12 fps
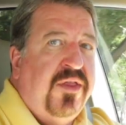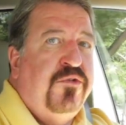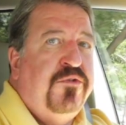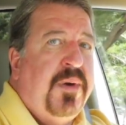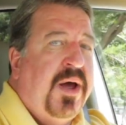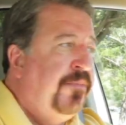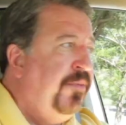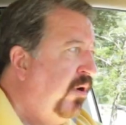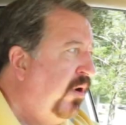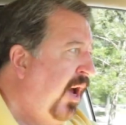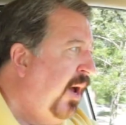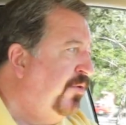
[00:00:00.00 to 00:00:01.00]
those
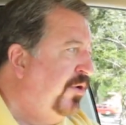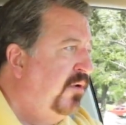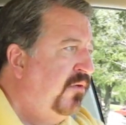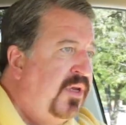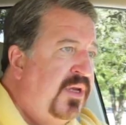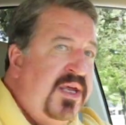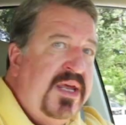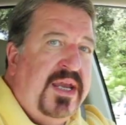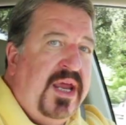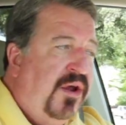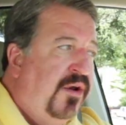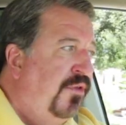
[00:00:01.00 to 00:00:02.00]
popular options.
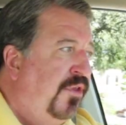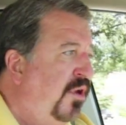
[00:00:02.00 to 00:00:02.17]
Now under the